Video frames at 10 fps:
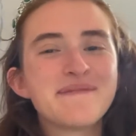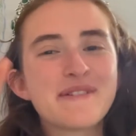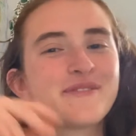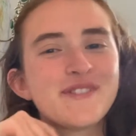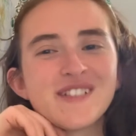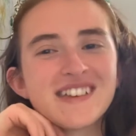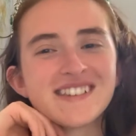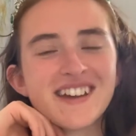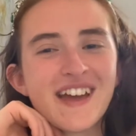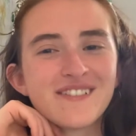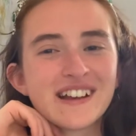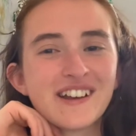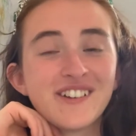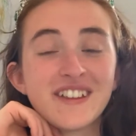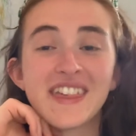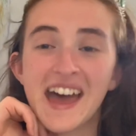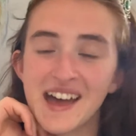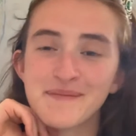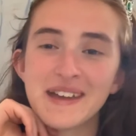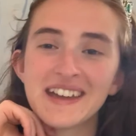But for this, I have included The
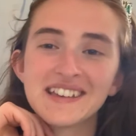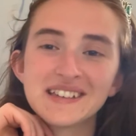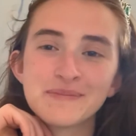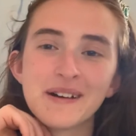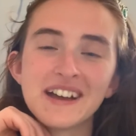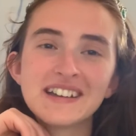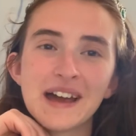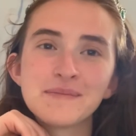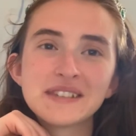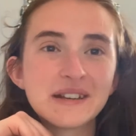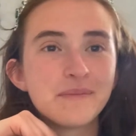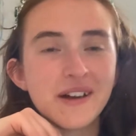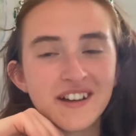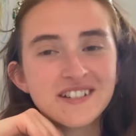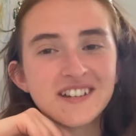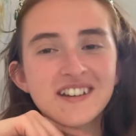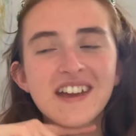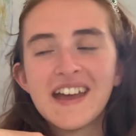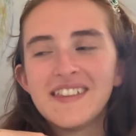Hatmakers by Tamsin Merchant.